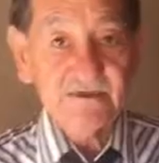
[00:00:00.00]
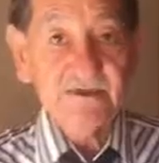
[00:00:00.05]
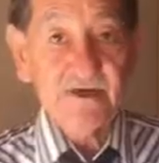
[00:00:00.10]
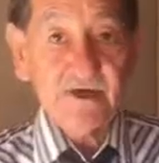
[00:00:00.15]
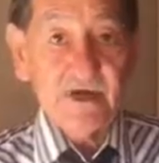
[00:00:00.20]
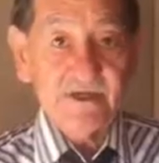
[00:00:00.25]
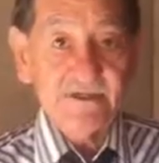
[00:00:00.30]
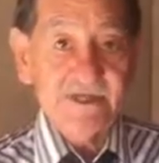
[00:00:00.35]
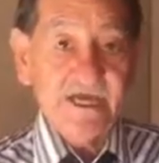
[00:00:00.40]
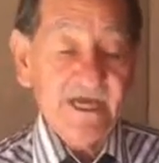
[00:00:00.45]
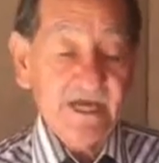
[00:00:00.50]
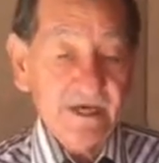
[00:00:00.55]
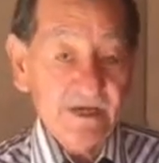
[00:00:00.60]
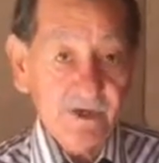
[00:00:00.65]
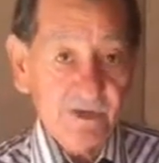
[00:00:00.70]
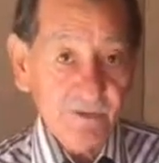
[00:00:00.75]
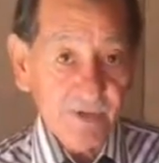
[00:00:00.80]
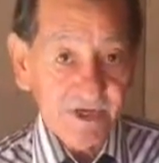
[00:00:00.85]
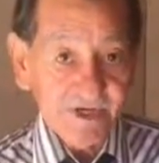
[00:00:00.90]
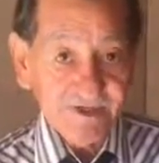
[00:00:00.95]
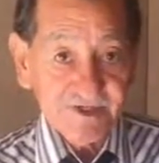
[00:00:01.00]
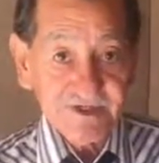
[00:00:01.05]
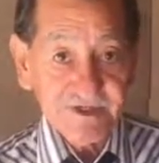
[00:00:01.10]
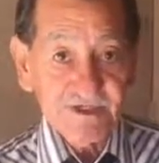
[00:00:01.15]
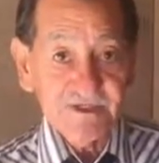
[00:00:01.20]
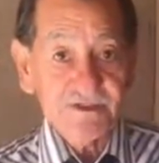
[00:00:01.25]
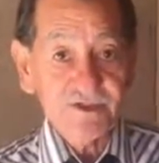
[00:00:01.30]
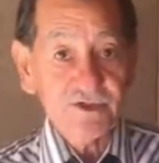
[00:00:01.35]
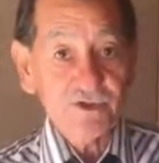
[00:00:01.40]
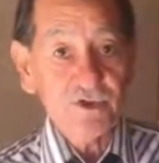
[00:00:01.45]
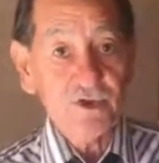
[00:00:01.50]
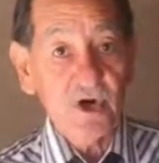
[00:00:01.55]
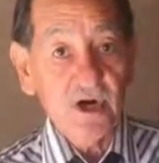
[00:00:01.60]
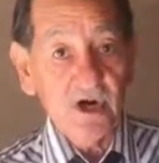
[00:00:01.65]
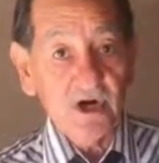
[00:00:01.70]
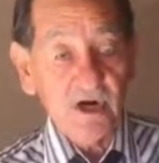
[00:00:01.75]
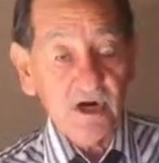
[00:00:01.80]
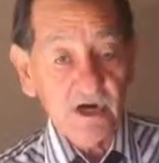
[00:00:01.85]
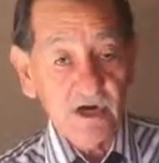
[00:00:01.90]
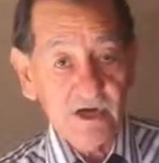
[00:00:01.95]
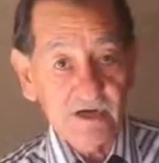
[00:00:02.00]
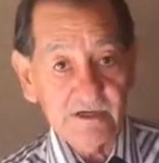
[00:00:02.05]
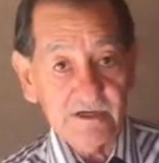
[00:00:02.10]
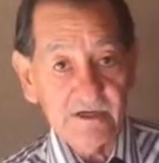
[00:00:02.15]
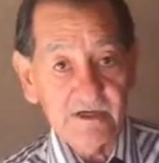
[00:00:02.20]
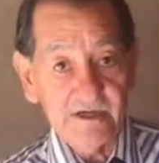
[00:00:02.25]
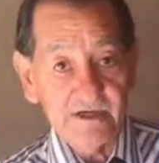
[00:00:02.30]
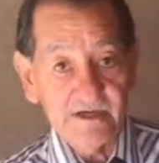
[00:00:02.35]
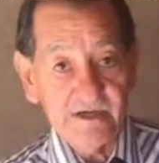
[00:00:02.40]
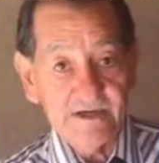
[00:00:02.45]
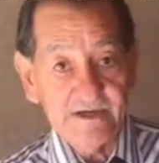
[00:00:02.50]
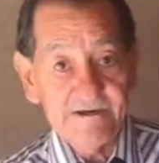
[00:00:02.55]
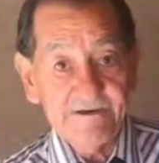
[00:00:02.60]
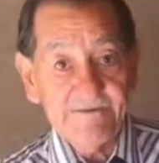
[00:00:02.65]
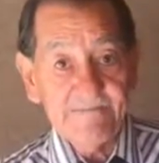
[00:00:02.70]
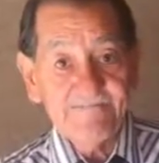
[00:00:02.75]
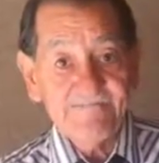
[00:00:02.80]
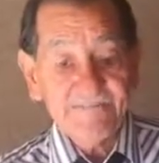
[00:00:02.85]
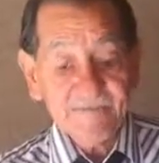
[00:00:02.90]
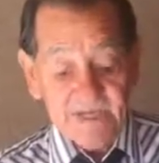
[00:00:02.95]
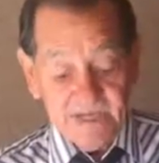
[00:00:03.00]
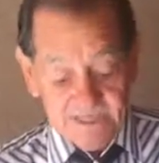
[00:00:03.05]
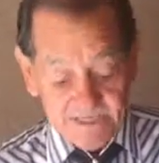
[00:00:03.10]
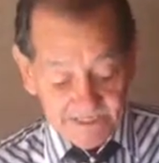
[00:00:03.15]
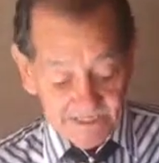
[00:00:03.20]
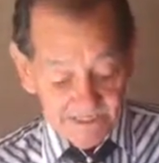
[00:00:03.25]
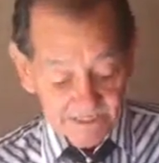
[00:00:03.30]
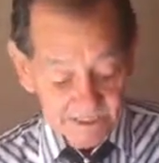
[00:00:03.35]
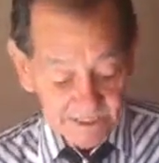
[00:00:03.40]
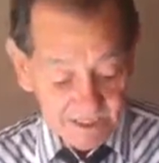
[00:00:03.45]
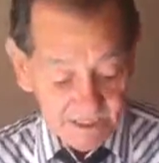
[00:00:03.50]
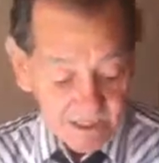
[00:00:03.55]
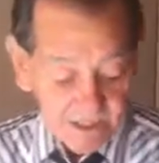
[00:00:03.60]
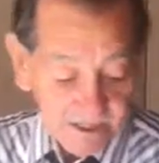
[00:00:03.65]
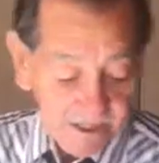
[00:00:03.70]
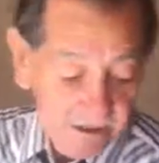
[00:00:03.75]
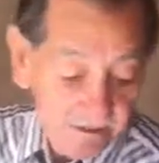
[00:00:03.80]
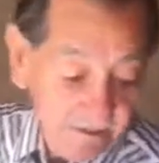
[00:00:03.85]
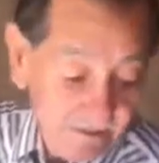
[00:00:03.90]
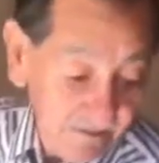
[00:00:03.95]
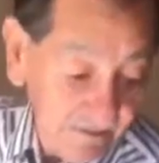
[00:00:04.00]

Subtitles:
is called encrusted straw art. In the